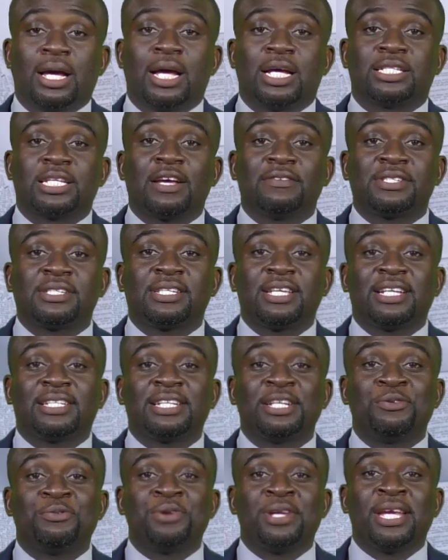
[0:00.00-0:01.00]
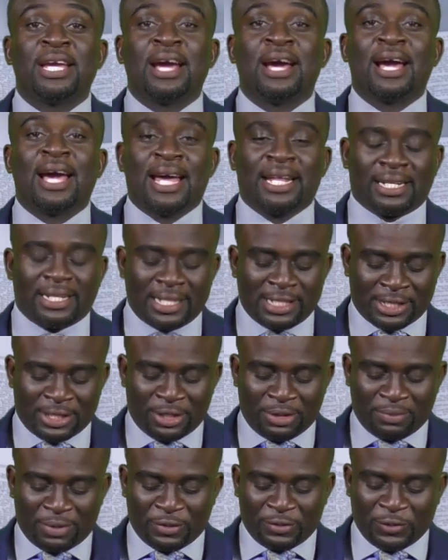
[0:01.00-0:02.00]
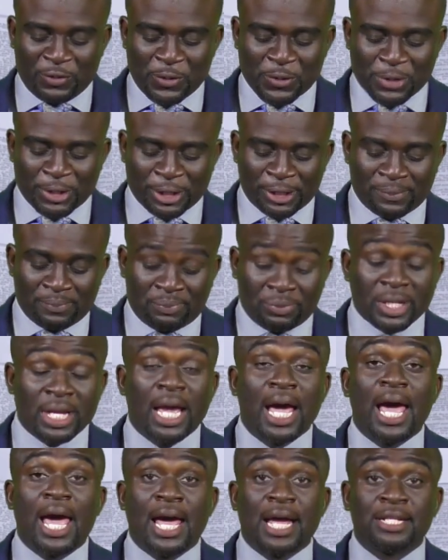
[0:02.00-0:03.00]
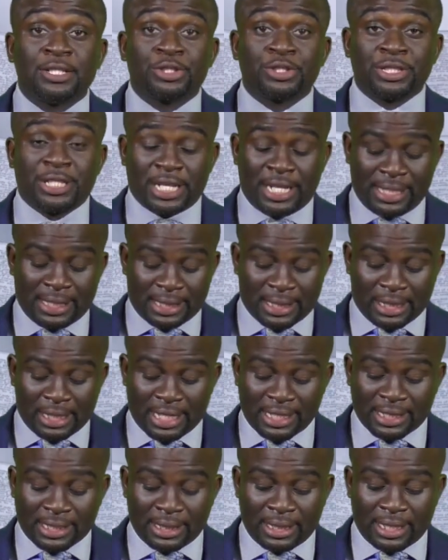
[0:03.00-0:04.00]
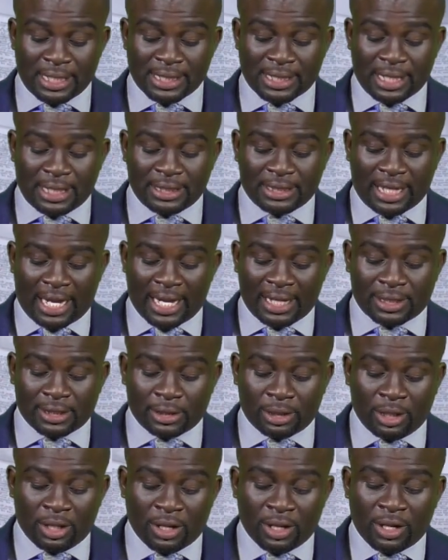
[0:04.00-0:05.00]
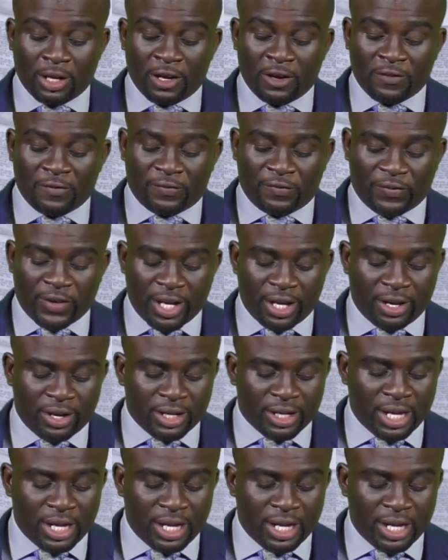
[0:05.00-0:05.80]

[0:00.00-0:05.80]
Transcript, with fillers: As I've stated, we are at lesson number four, and today's lesson is entitled Fear